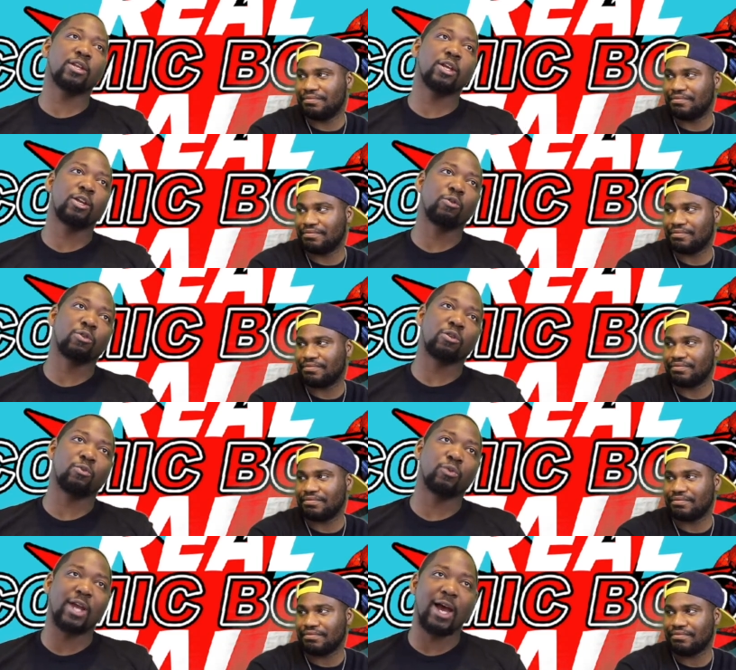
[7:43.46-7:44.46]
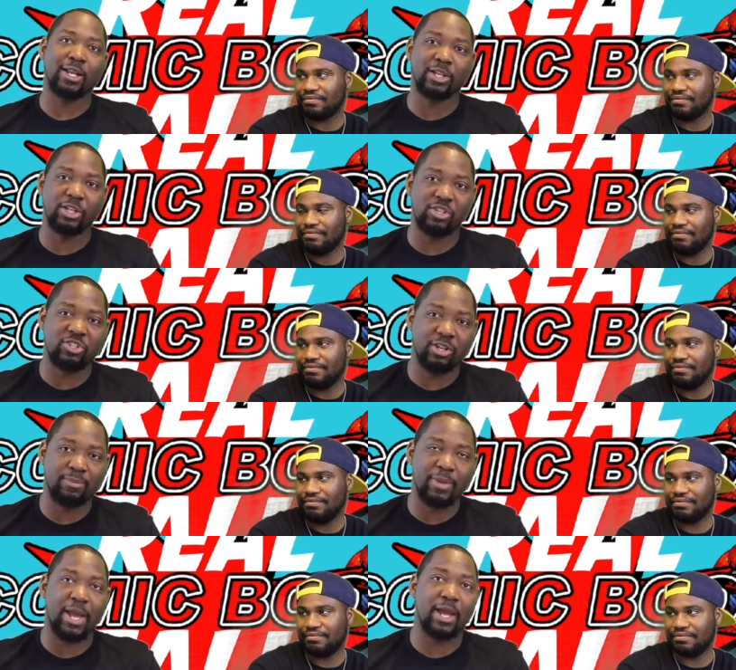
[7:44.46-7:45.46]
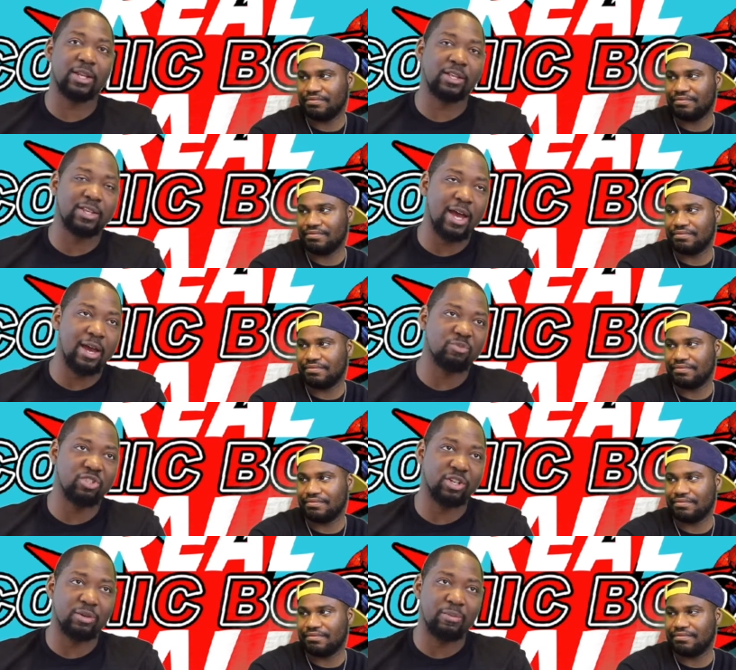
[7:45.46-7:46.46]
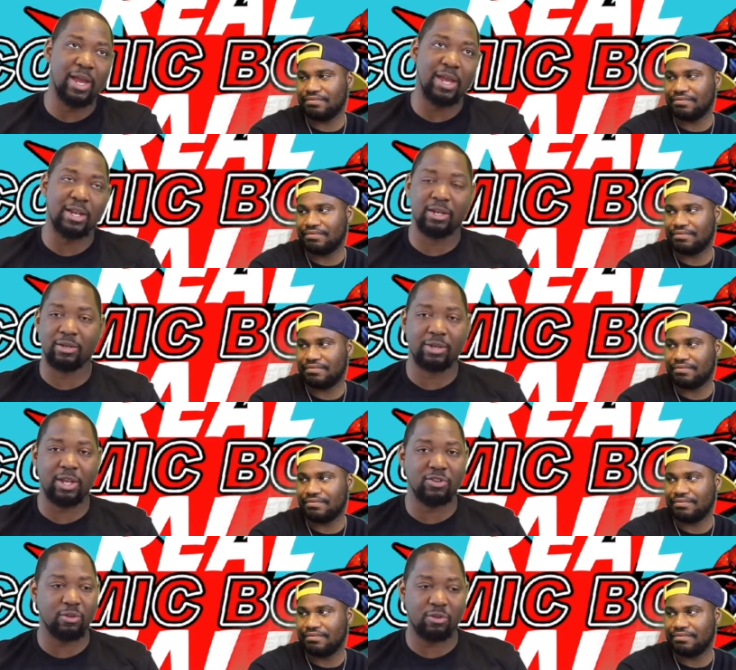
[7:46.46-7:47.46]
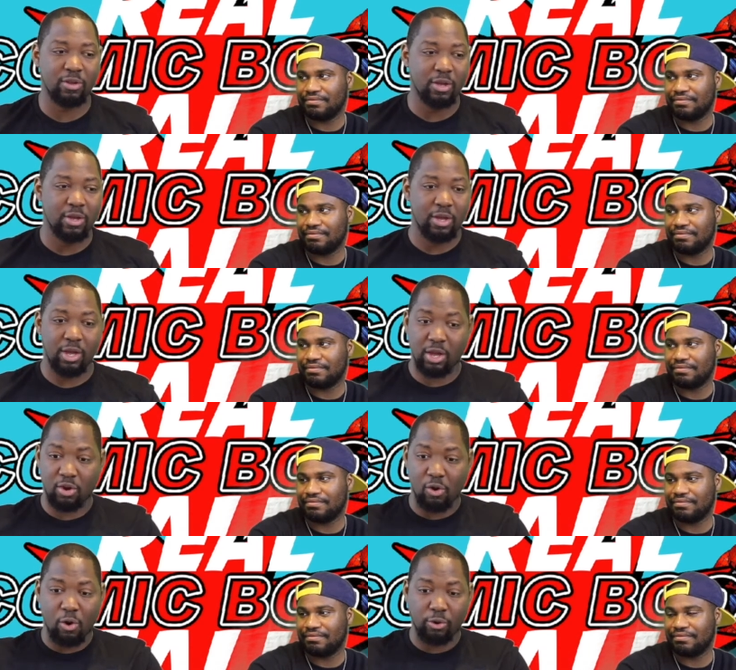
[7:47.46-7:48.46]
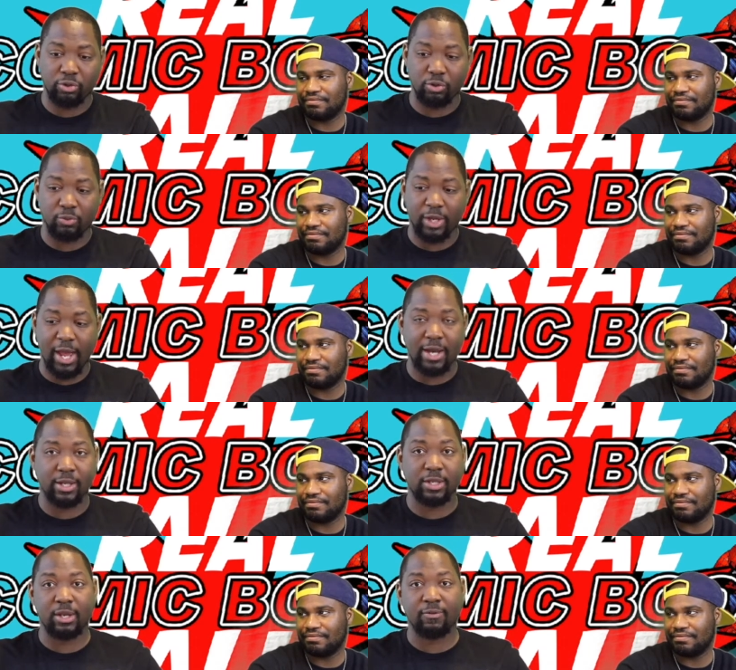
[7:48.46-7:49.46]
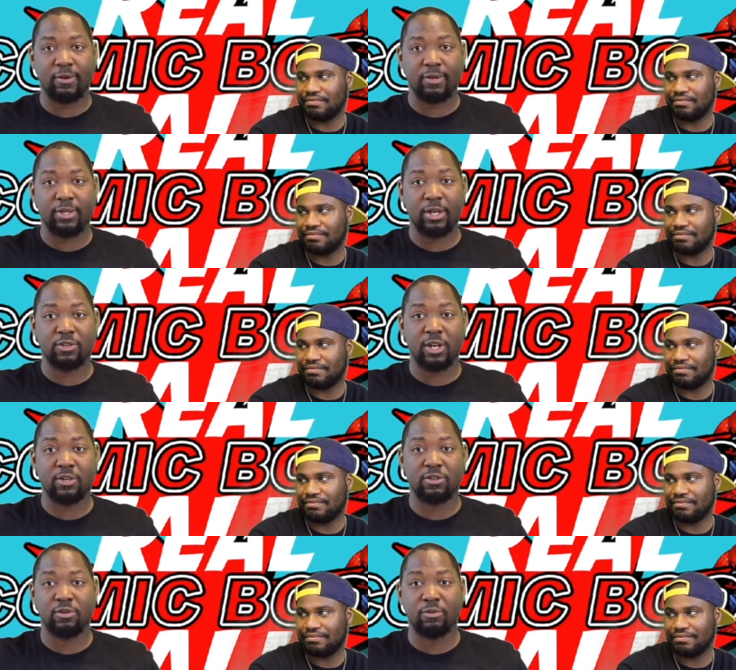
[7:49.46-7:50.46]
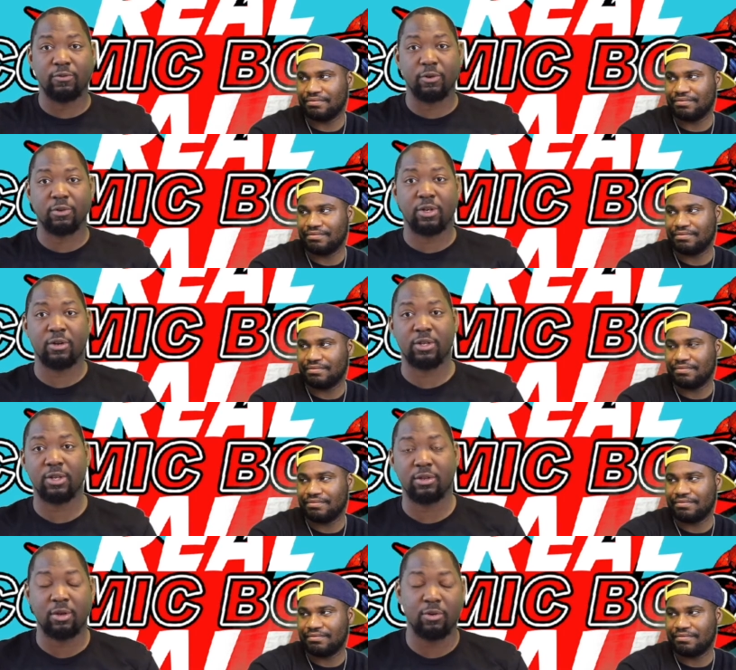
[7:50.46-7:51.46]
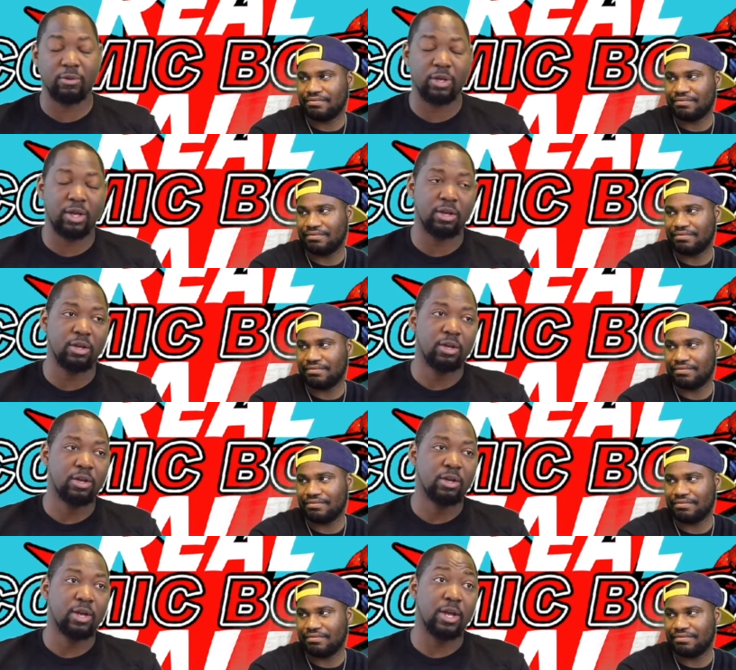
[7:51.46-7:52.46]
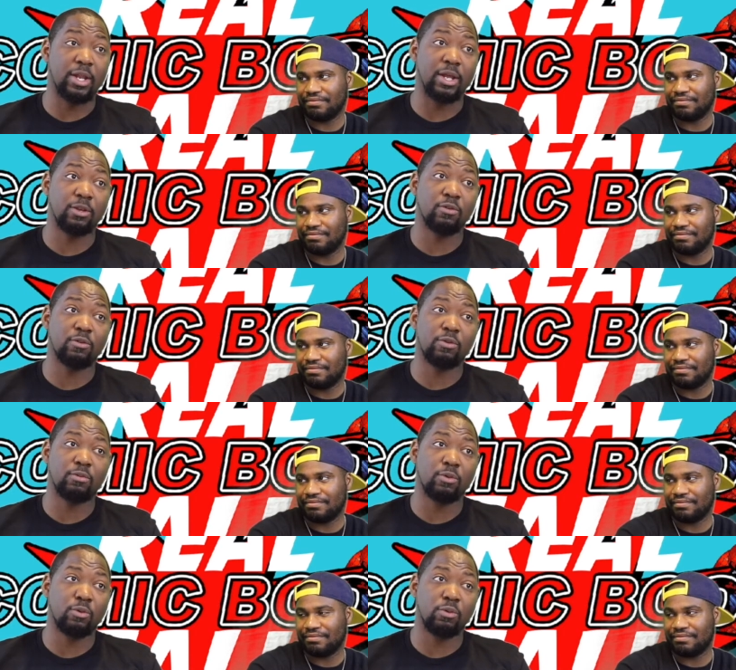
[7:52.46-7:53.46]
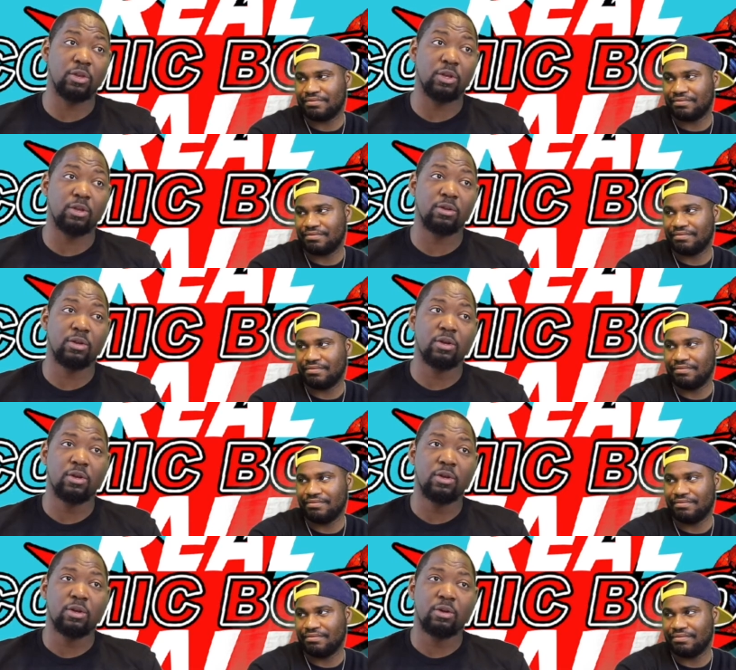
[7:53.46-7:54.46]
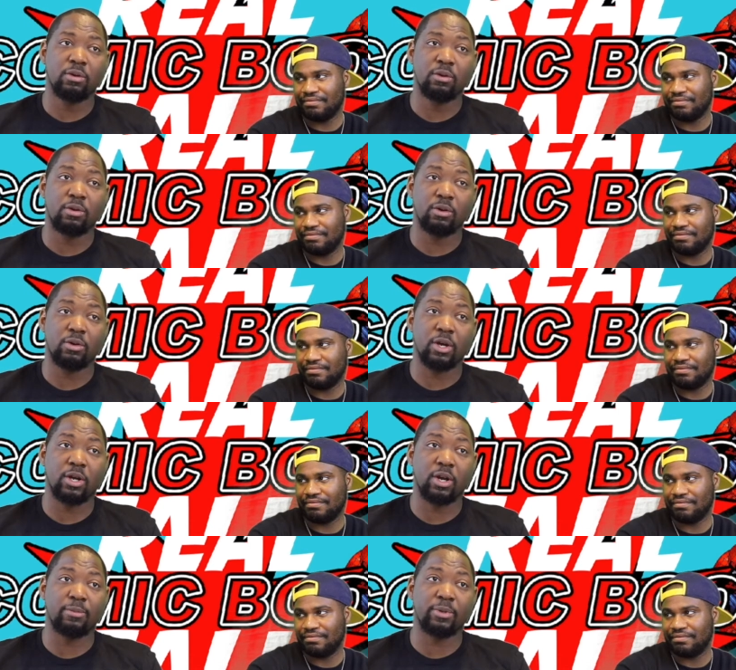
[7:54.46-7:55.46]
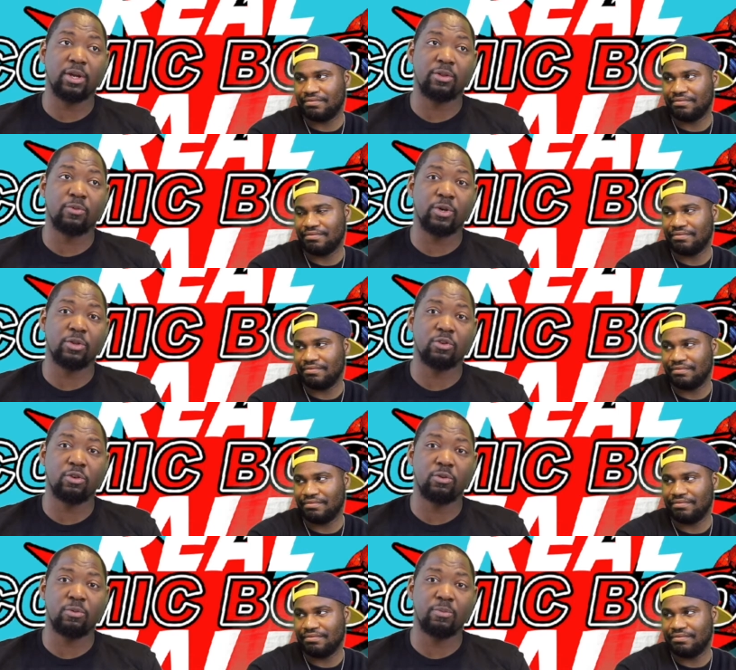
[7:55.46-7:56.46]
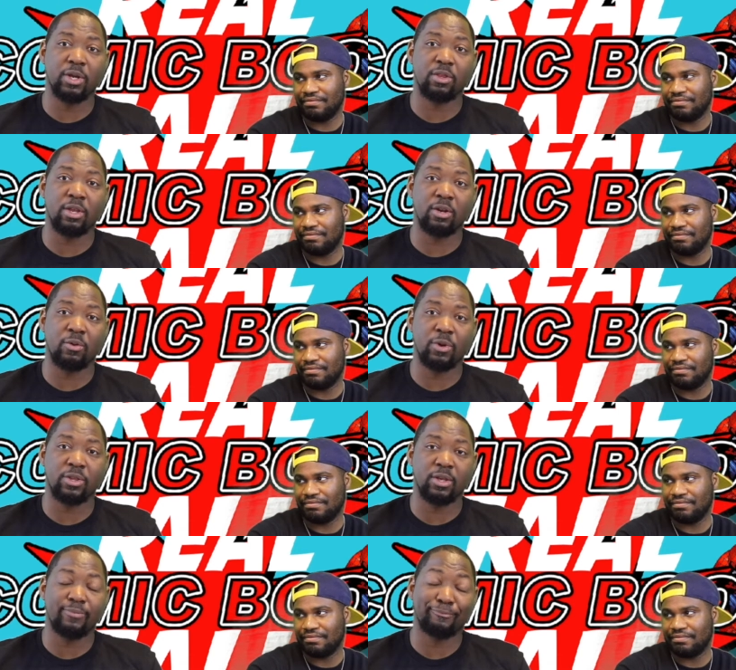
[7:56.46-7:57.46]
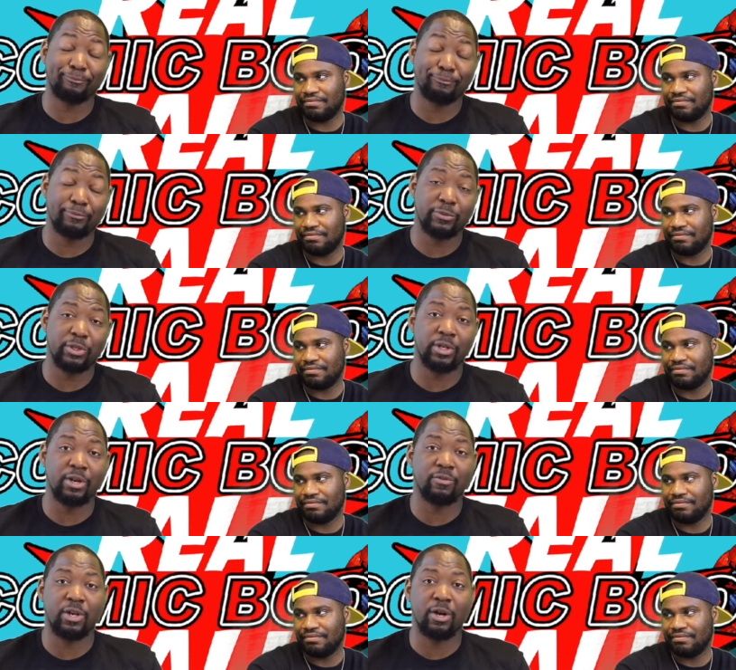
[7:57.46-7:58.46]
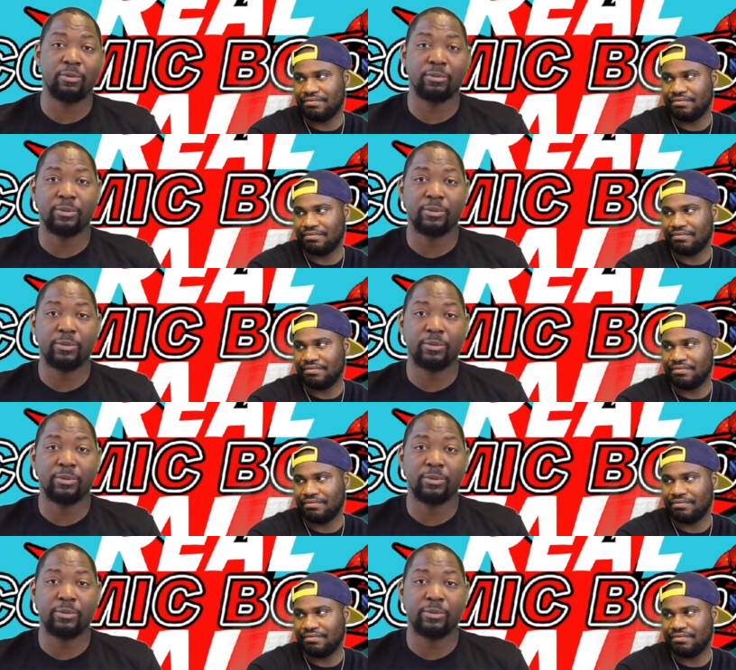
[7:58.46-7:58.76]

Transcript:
Speaker 1: it. They use the reality gem and the time gem, and they just it'll alter the reality of everything and change the universe and everything. So yeah, and then you, you use the a couple of the other ones too mixed in there with it. You never know.